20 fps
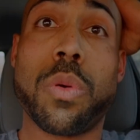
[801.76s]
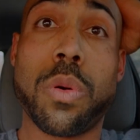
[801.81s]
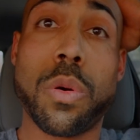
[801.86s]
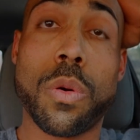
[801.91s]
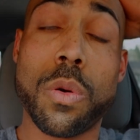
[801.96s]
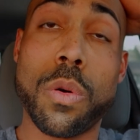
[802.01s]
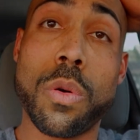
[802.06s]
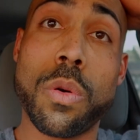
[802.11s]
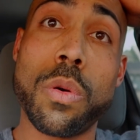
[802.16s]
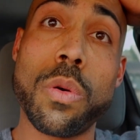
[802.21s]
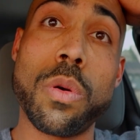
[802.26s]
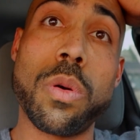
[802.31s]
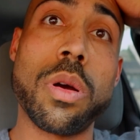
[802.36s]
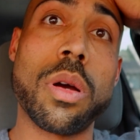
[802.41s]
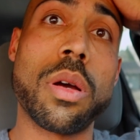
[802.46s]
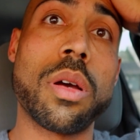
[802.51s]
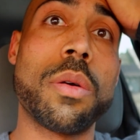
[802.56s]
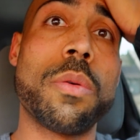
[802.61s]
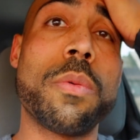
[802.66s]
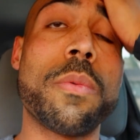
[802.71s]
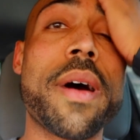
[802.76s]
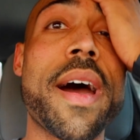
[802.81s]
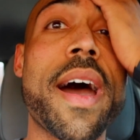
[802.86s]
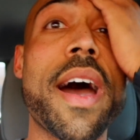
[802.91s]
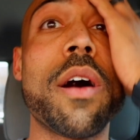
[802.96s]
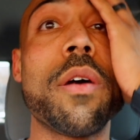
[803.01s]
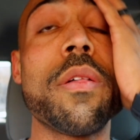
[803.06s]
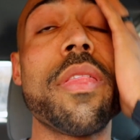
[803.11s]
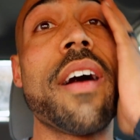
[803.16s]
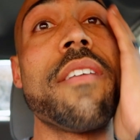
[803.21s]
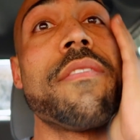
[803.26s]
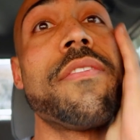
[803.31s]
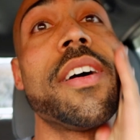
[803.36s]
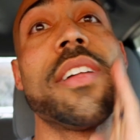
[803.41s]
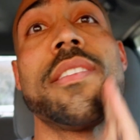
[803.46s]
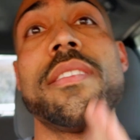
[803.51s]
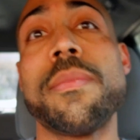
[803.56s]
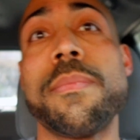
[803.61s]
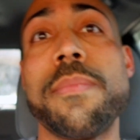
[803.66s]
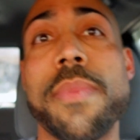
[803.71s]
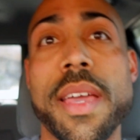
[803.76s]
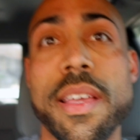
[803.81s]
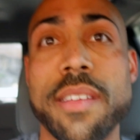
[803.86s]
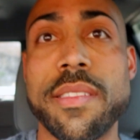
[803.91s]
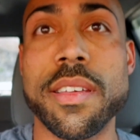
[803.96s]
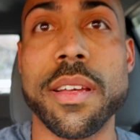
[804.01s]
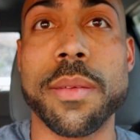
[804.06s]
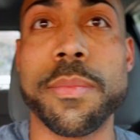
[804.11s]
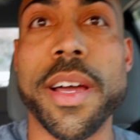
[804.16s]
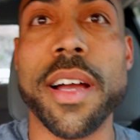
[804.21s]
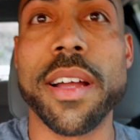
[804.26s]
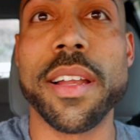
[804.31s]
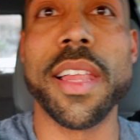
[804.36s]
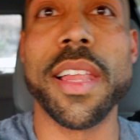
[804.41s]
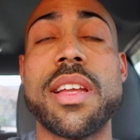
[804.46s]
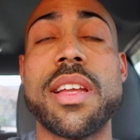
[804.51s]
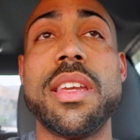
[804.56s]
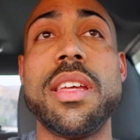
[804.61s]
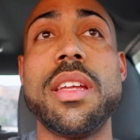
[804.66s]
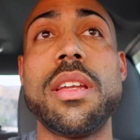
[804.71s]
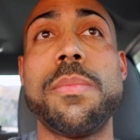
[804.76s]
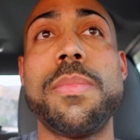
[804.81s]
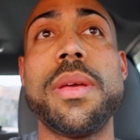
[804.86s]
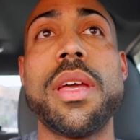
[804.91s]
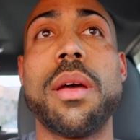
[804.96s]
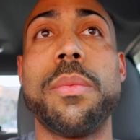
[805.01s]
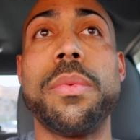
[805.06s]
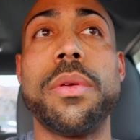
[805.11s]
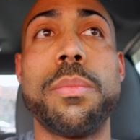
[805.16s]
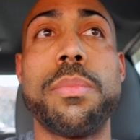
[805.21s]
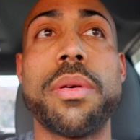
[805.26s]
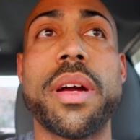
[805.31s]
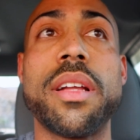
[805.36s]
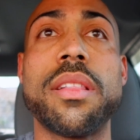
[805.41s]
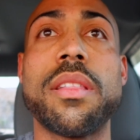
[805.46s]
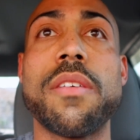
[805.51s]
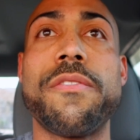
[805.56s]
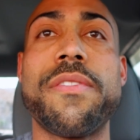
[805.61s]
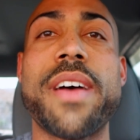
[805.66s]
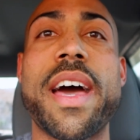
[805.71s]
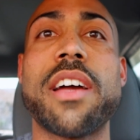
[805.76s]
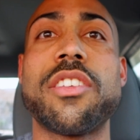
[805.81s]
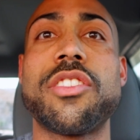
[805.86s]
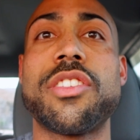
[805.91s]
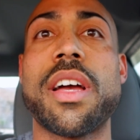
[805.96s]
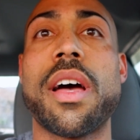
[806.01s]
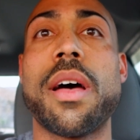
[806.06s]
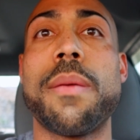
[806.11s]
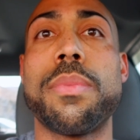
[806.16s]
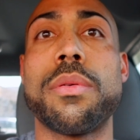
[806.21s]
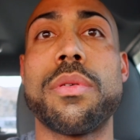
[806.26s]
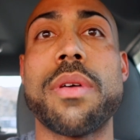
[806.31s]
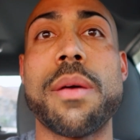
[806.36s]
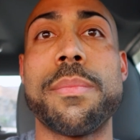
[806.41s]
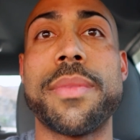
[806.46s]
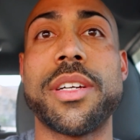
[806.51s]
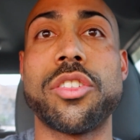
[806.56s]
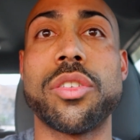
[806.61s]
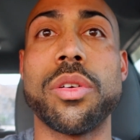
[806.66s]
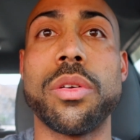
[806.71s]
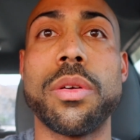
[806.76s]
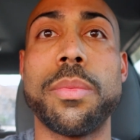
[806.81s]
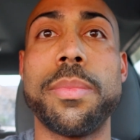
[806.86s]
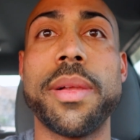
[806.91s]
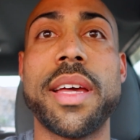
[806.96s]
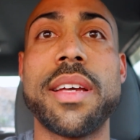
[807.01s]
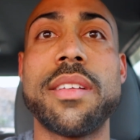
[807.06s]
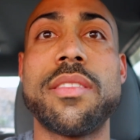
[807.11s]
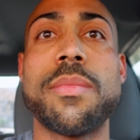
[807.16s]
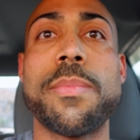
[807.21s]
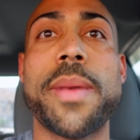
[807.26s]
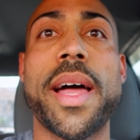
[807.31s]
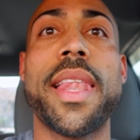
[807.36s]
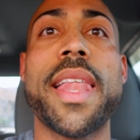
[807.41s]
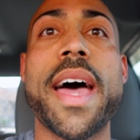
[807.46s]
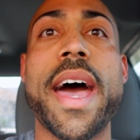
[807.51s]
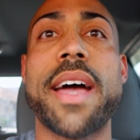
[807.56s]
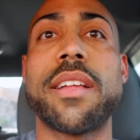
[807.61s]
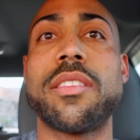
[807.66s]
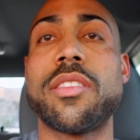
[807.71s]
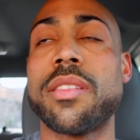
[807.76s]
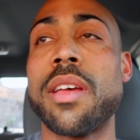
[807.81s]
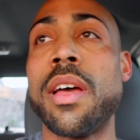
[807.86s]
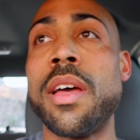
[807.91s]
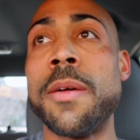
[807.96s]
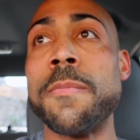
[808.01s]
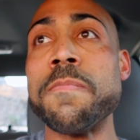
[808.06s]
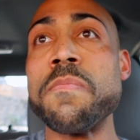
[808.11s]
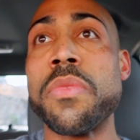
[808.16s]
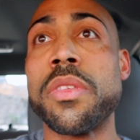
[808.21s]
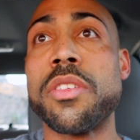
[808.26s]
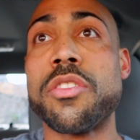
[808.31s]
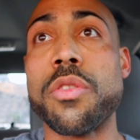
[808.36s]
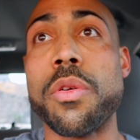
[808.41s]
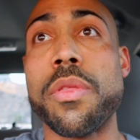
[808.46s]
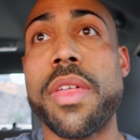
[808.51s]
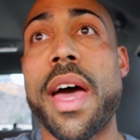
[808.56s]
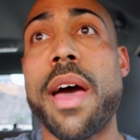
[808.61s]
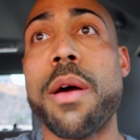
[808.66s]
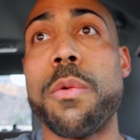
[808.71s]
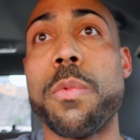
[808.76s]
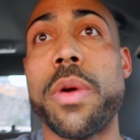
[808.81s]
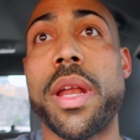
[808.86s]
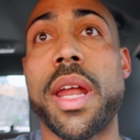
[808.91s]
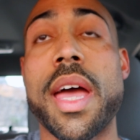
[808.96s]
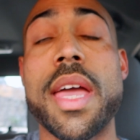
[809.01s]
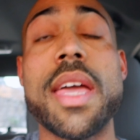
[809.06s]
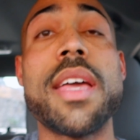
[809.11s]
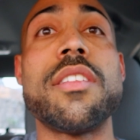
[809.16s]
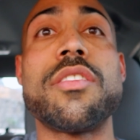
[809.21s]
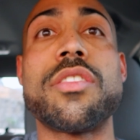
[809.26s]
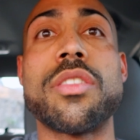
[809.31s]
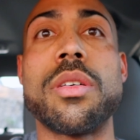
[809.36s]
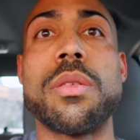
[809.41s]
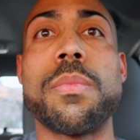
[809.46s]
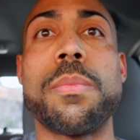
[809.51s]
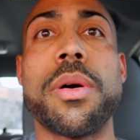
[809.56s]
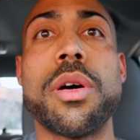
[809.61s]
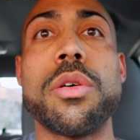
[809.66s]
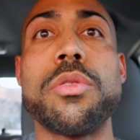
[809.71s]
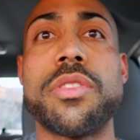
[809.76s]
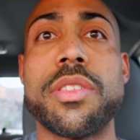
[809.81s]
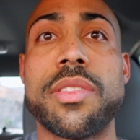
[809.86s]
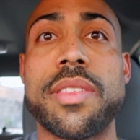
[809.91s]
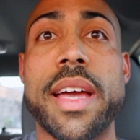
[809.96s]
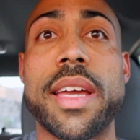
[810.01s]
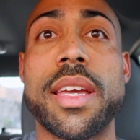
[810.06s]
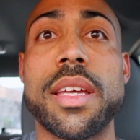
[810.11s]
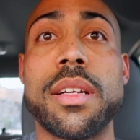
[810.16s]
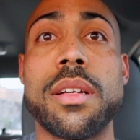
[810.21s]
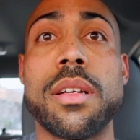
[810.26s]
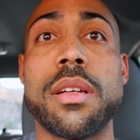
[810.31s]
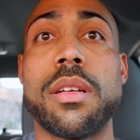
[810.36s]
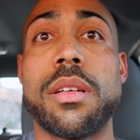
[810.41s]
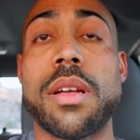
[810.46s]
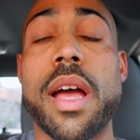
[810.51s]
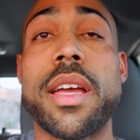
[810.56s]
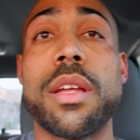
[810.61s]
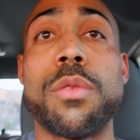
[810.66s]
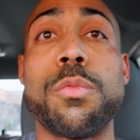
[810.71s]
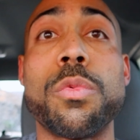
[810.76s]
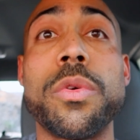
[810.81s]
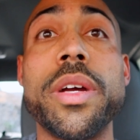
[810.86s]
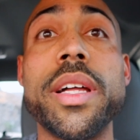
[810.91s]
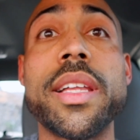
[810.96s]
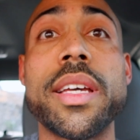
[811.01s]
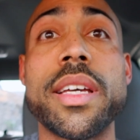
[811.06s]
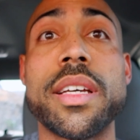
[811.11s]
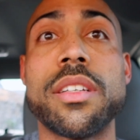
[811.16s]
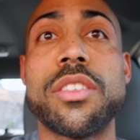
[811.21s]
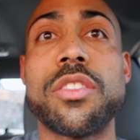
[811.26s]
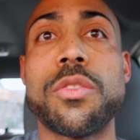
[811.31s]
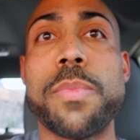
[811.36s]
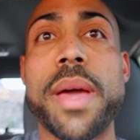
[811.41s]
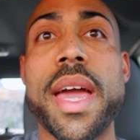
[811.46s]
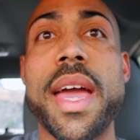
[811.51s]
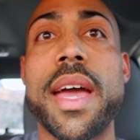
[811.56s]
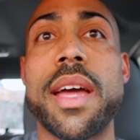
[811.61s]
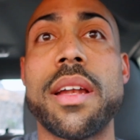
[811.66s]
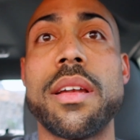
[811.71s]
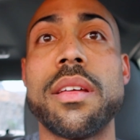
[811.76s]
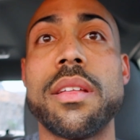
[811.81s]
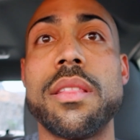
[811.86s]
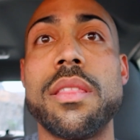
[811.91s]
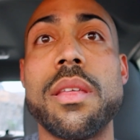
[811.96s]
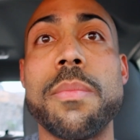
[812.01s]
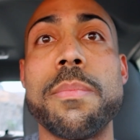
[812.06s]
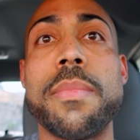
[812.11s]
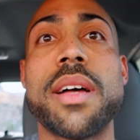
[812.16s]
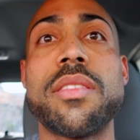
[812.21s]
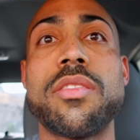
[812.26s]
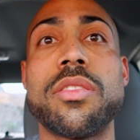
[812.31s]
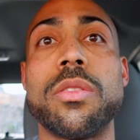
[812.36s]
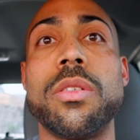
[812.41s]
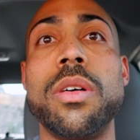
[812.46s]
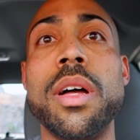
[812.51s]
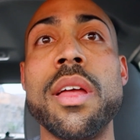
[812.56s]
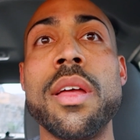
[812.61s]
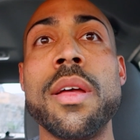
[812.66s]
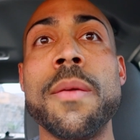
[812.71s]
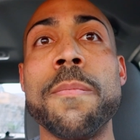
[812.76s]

Whew. Wow, that felt amazing. I'm not I need to be able to break the fascia up around my shoulder blades and my lats so that when I hit certain poses, I can, I can really expand the muscle.